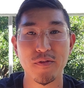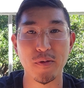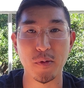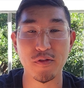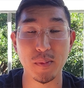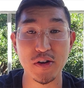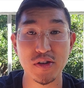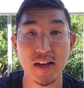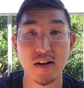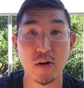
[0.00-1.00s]
for more
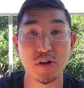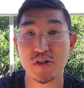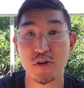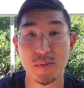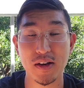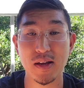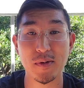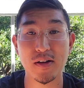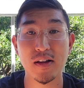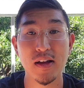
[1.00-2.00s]
information there, or just shoot me an
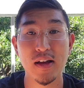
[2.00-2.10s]
email,